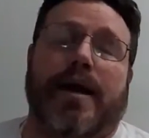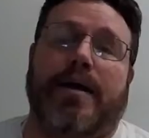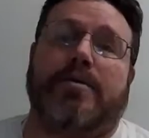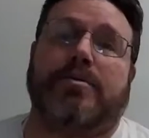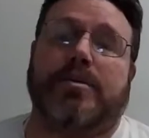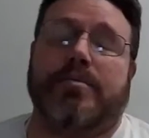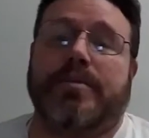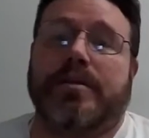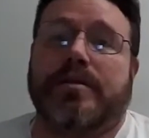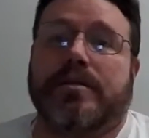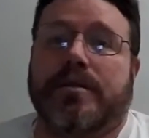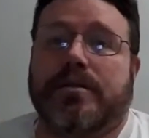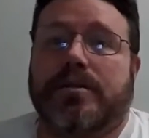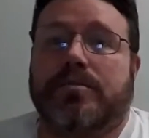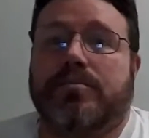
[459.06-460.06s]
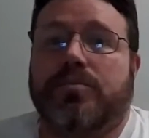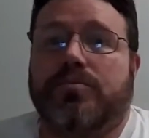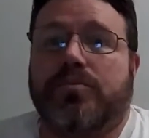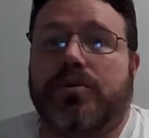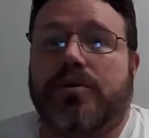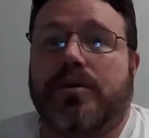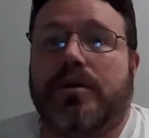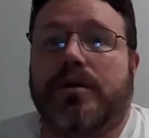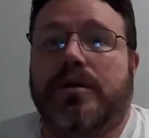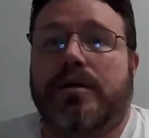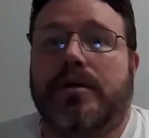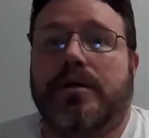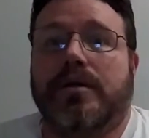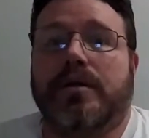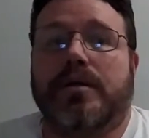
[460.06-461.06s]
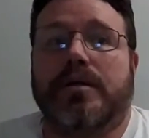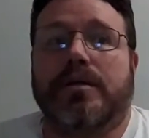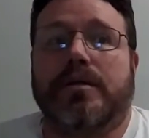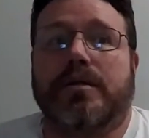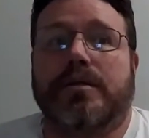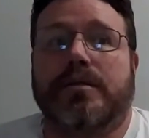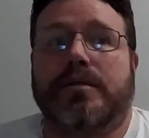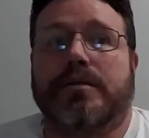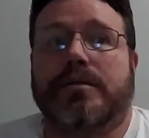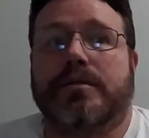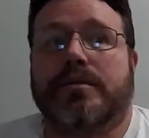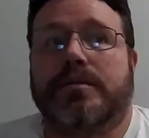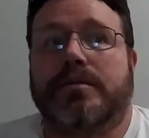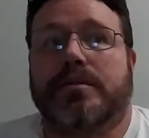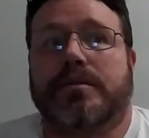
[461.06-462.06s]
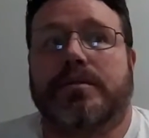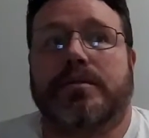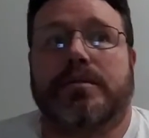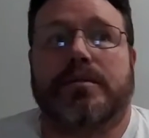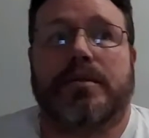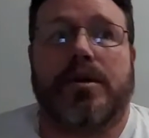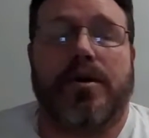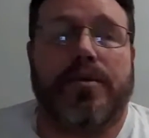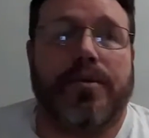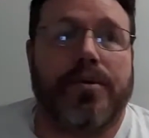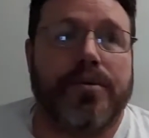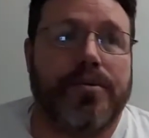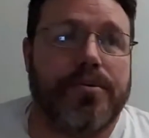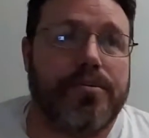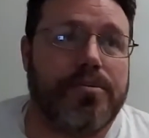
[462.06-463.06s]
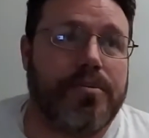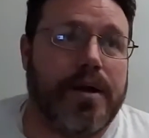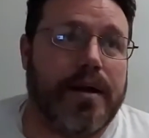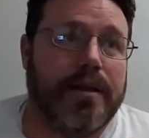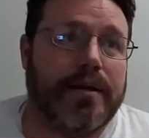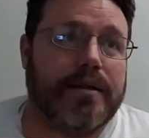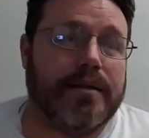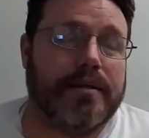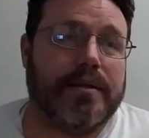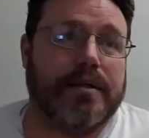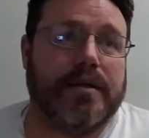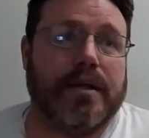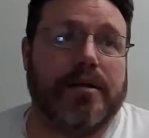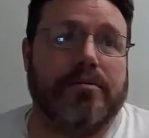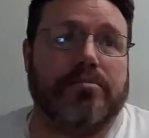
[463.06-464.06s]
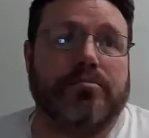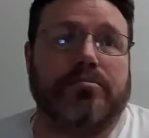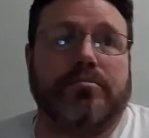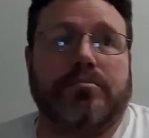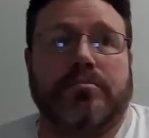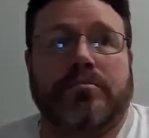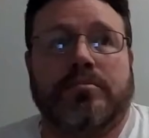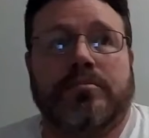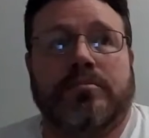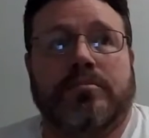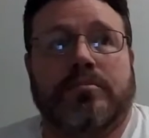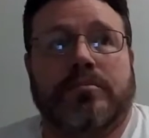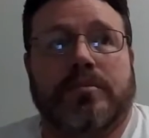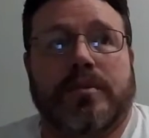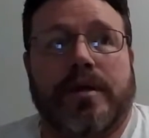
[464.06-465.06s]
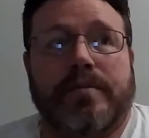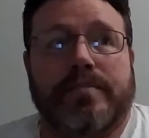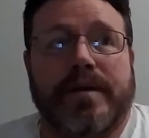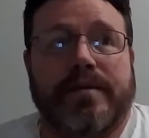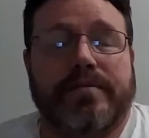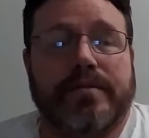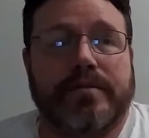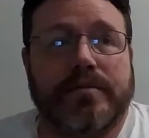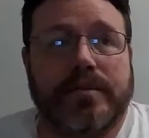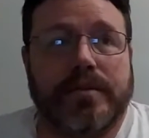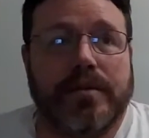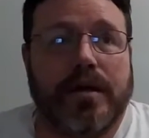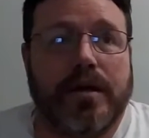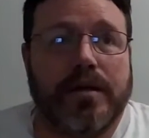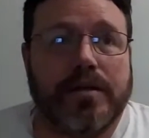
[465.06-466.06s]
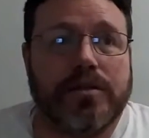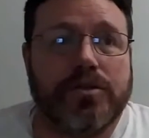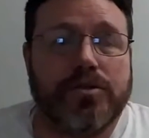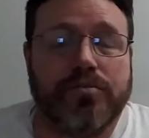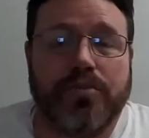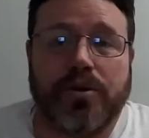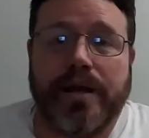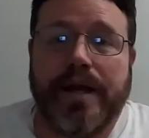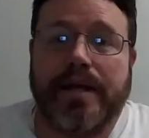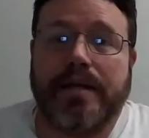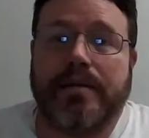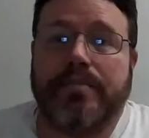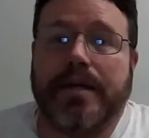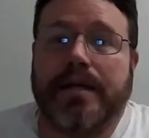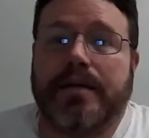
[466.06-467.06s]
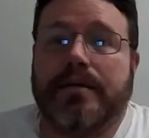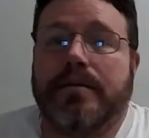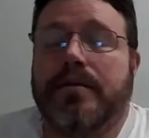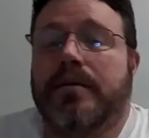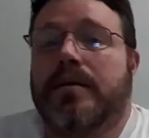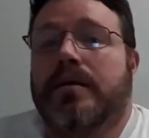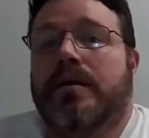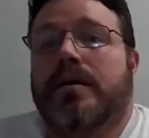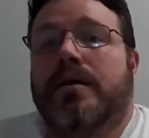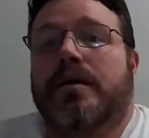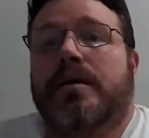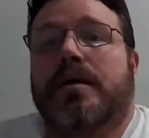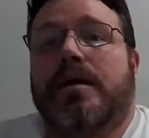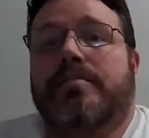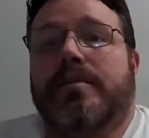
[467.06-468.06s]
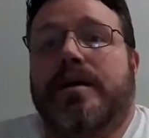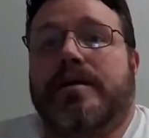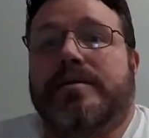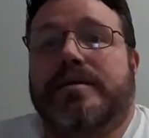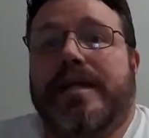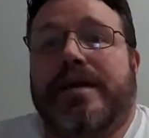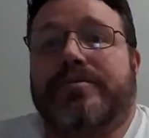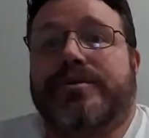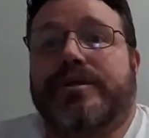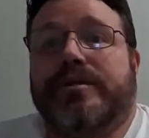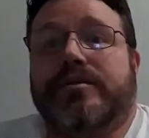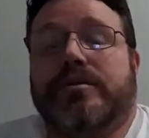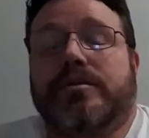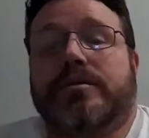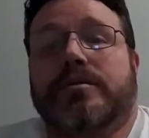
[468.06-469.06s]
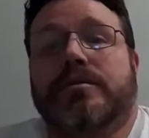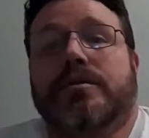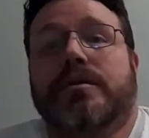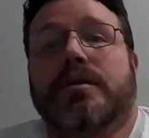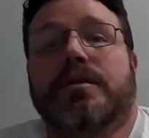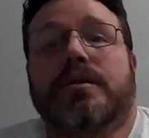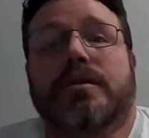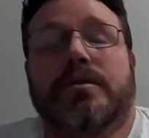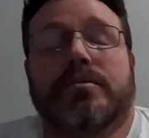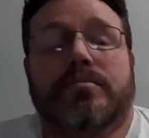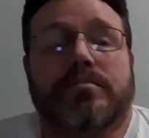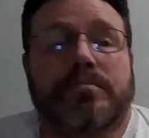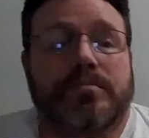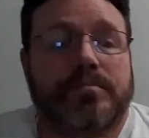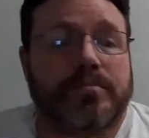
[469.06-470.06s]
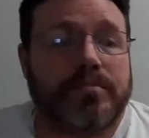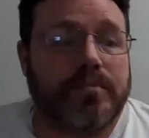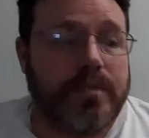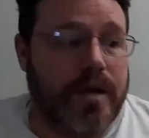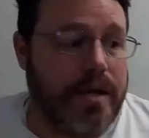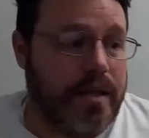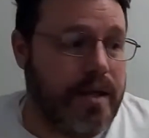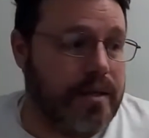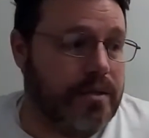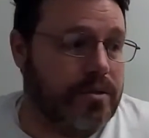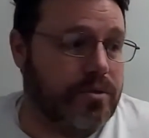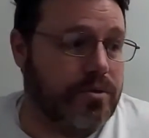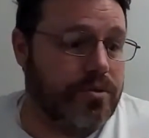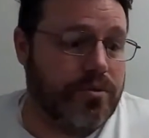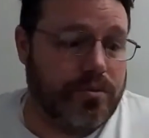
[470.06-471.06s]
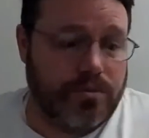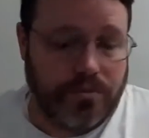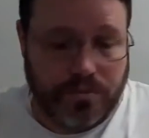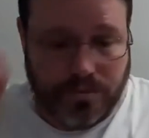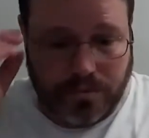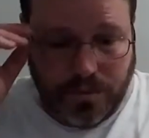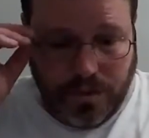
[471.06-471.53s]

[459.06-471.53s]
how some of these systems work. And although I like to think I'm definitely not a super handyman, I'm not a slouch either. I like to